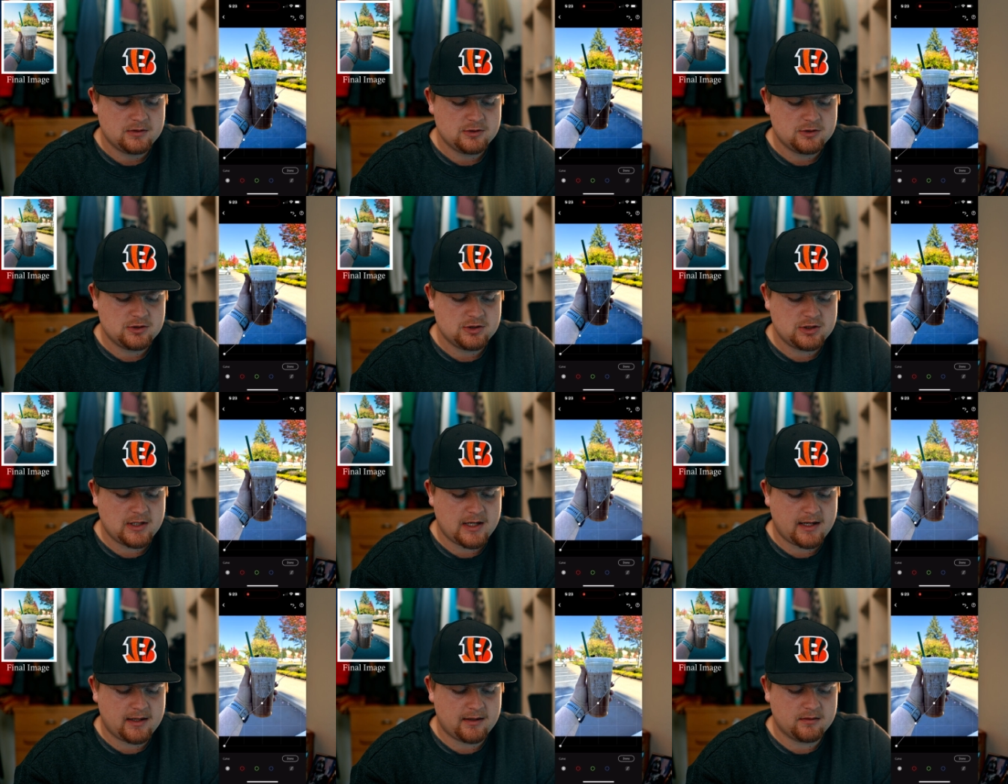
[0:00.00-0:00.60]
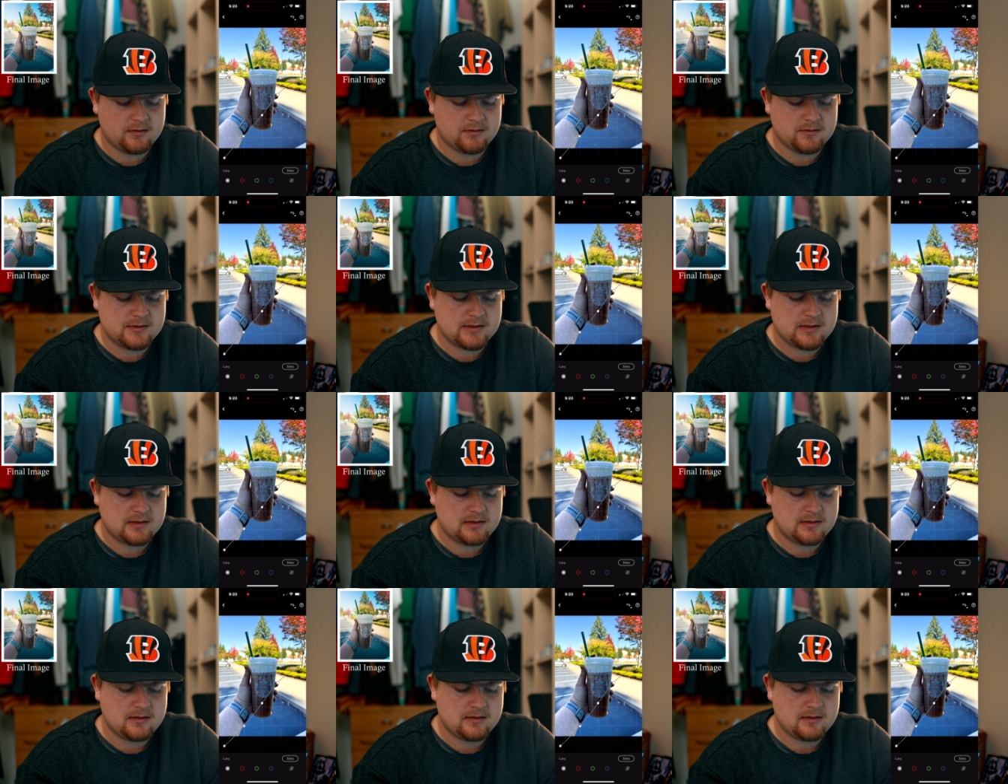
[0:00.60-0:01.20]

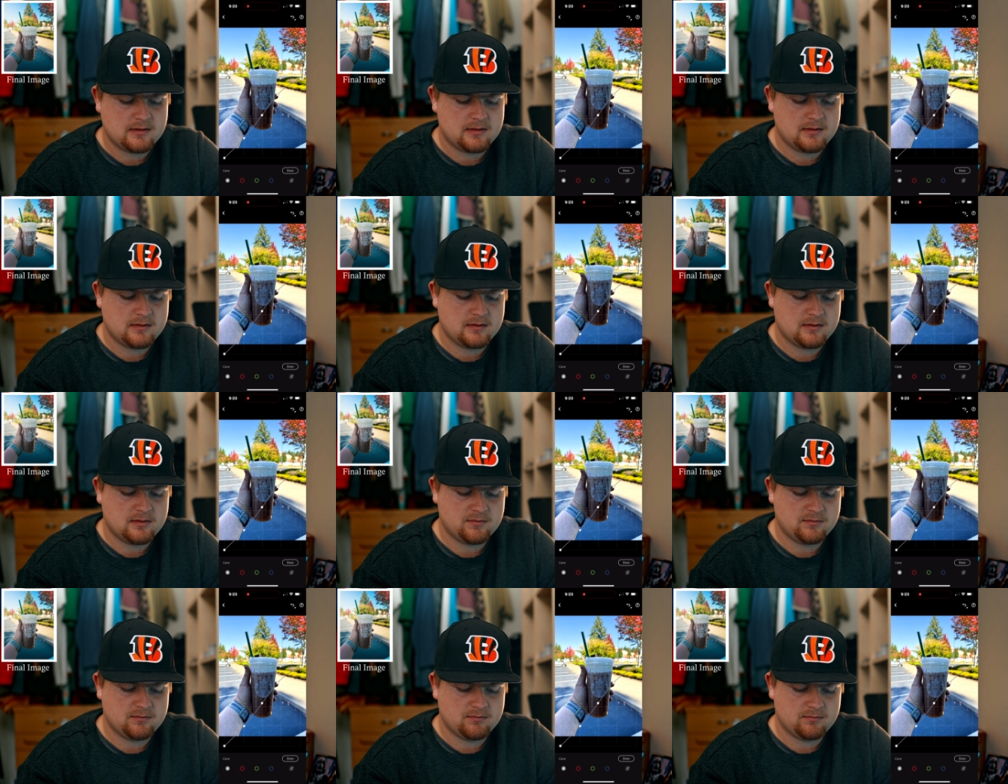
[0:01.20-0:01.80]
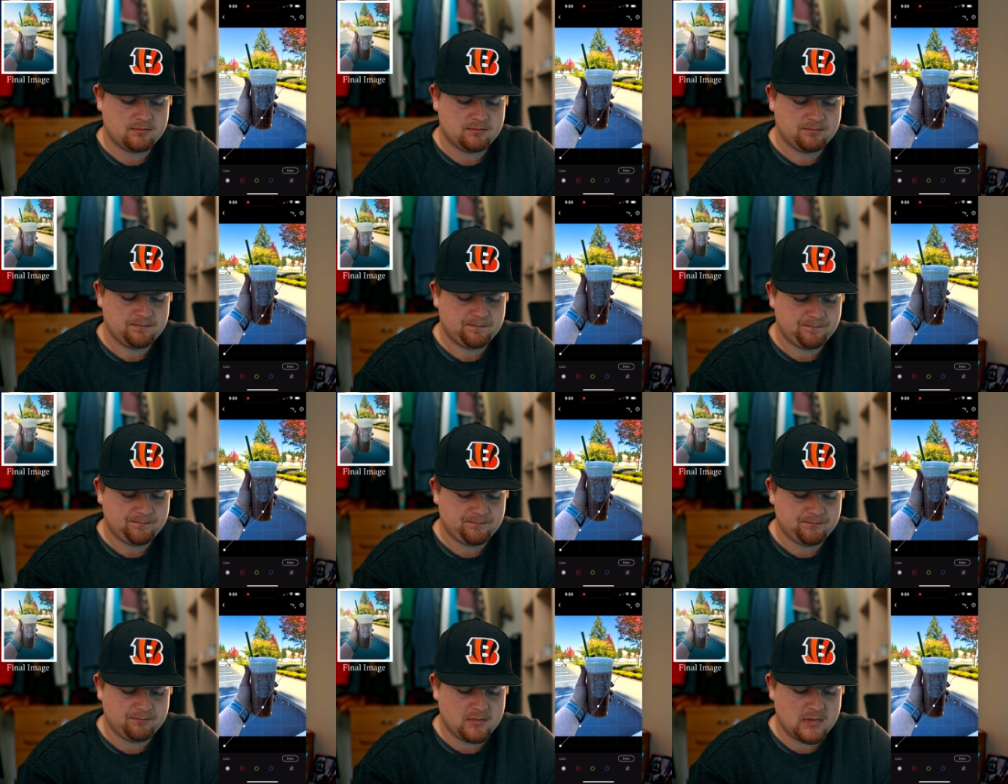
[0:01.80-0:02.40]
shadows,
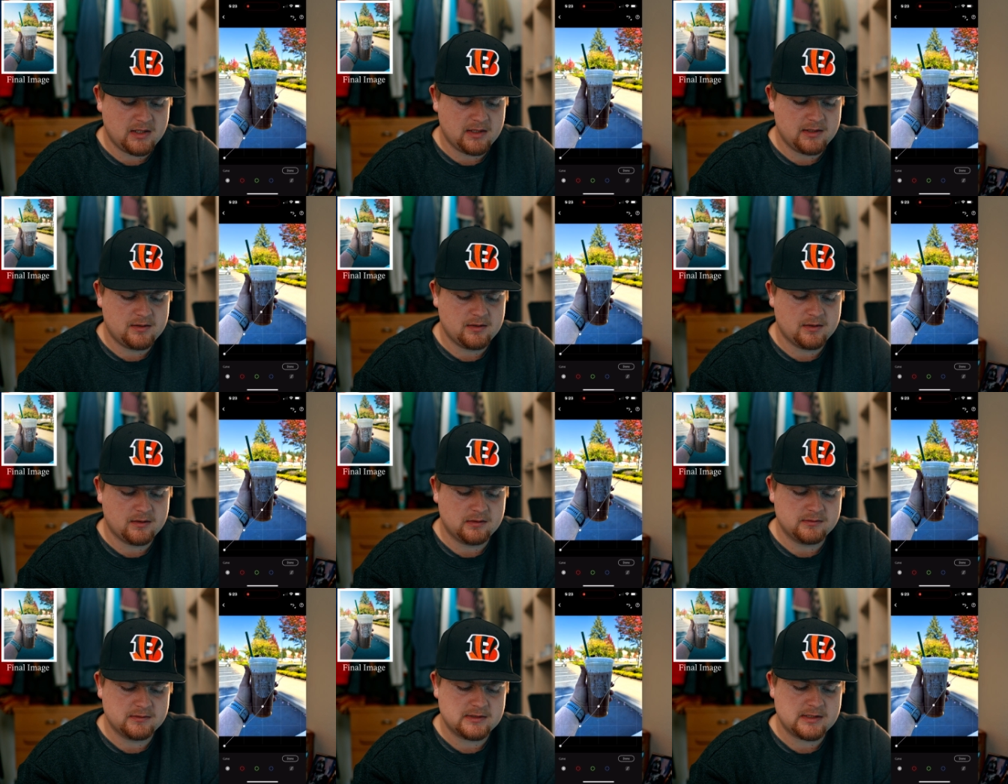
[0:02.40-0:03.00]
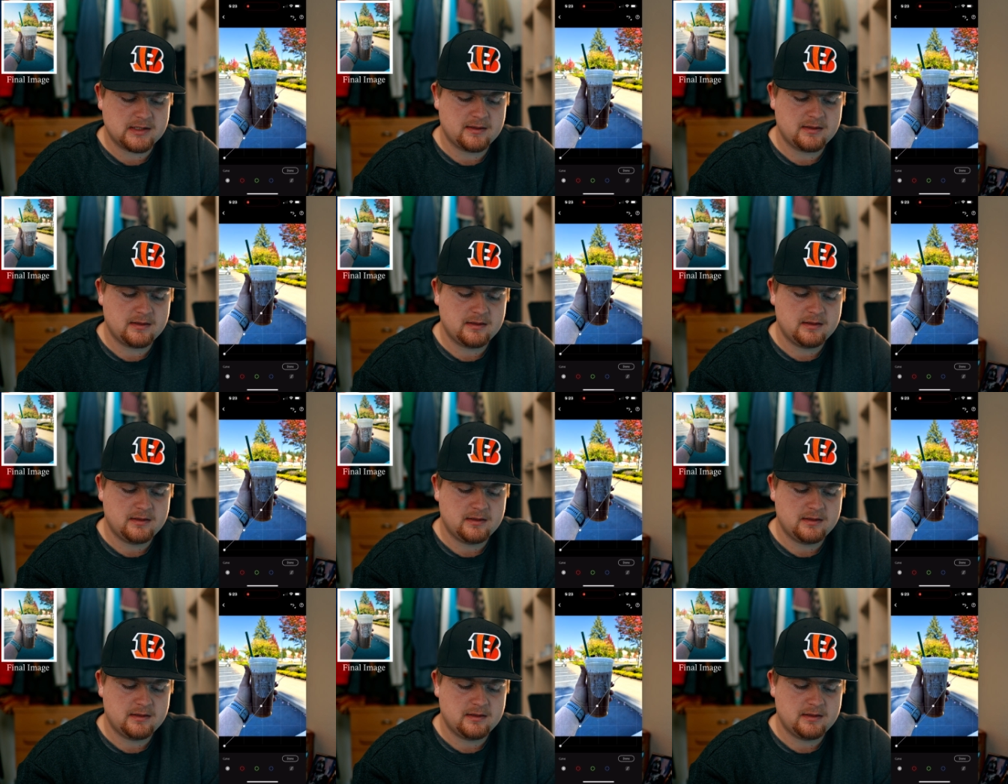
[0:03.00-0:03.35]
midtones,